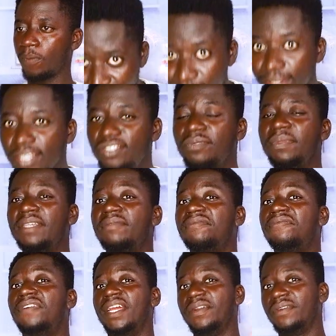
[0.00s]
you need to be
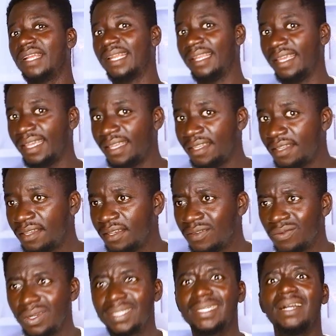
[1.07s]
very clear.
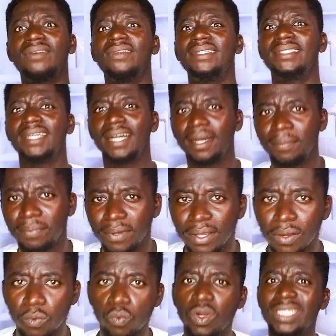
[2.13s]
What calculator app?
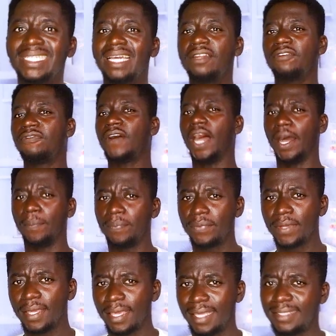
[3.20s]
What kind of app?
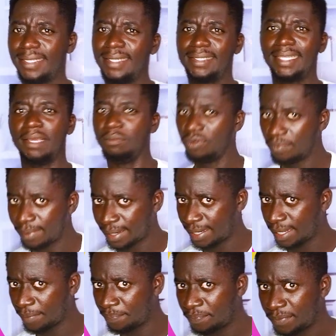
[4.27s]
Is it a mobile
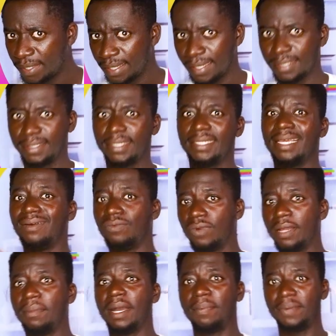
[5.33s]
app? Is it a
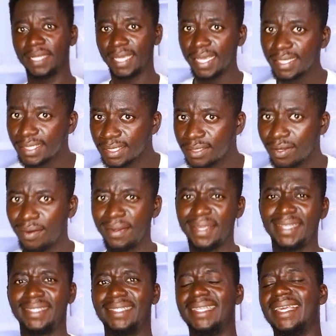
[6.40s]
web application? Or
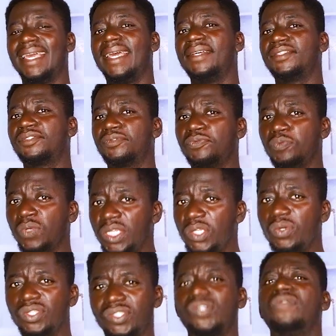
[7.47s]
is a
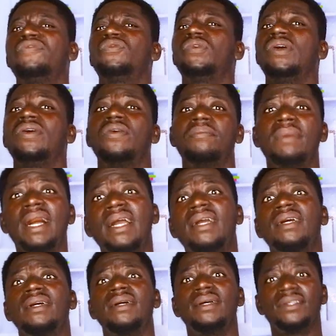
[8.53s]
Windows software or Mac
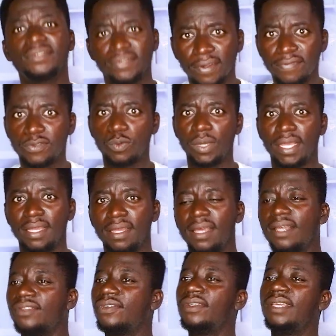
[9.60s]
software?
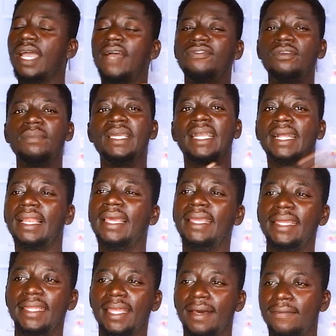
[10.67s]
So you have to be clear
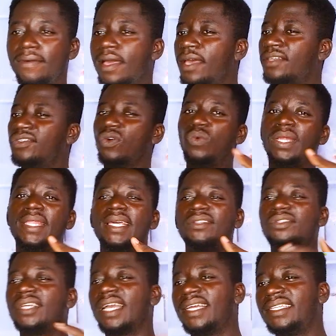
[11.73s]
enough. So with
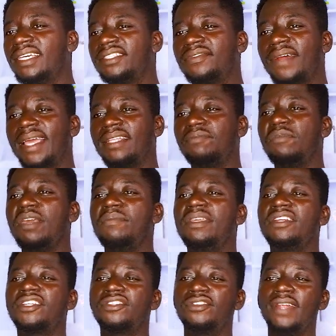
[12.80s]
this, you can just write
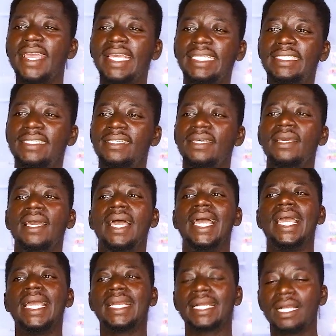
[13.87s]
maybe create
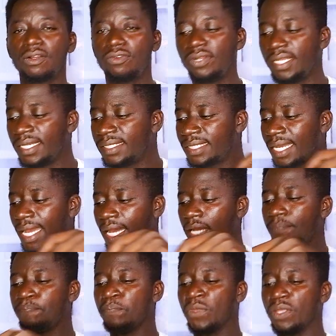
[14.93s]
a calculator